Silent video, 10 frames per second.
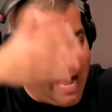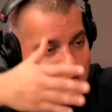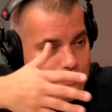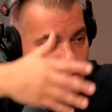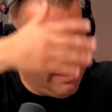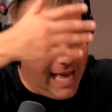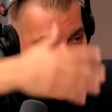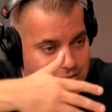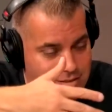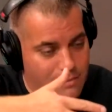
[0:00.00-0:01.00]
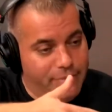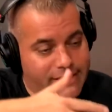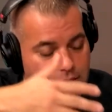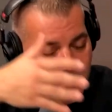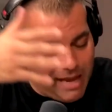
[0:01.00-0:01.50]
items, all the assets, and
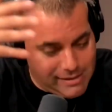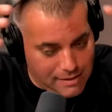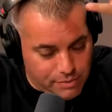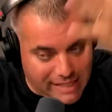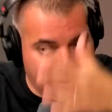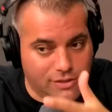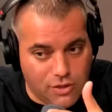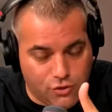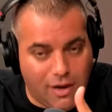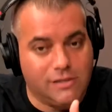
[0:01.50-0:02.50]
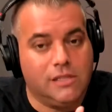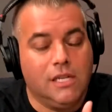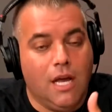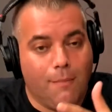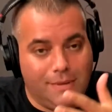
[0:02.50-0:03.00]
basically placing it into the trust. But